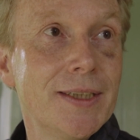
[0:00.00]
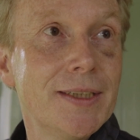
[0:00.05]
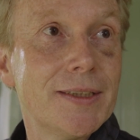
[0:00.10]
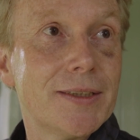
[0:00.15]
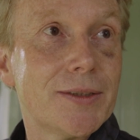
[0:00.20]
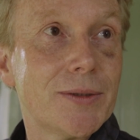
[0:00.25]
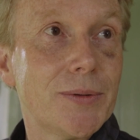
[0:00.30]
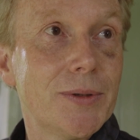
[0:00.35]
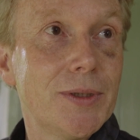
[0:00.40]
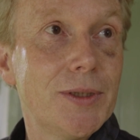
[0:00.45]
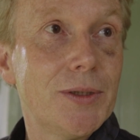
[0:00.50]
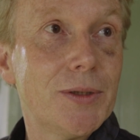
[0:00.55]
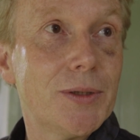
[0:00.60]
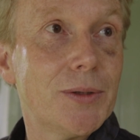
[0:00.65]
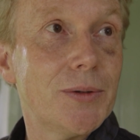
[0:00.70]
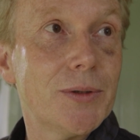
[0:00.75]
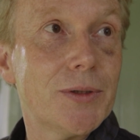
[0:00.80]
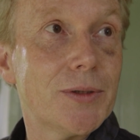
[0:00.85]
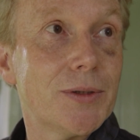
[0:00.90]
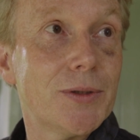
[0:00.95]
There are some
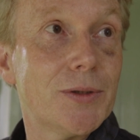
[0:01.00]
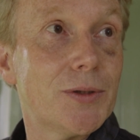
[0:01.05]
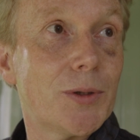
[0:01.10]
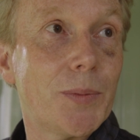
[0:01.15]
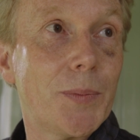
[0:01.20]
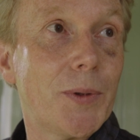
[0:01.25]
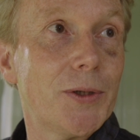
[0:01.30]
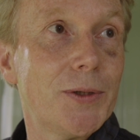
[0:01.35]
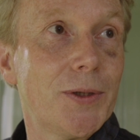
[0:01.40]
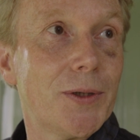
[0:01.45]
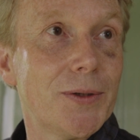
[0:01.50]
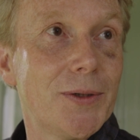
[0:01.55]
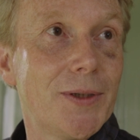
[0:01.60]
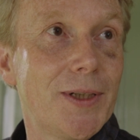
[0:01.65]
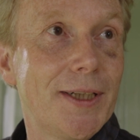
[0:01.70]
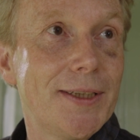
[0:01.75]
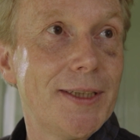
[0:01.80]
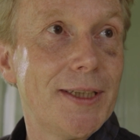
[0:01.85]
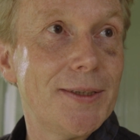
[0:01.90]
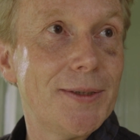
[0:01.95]
surprising things in
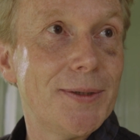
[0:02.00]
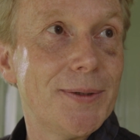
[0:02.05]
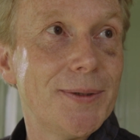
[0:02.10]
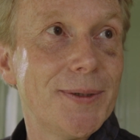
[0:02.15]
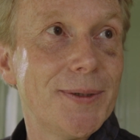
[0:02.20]
nature.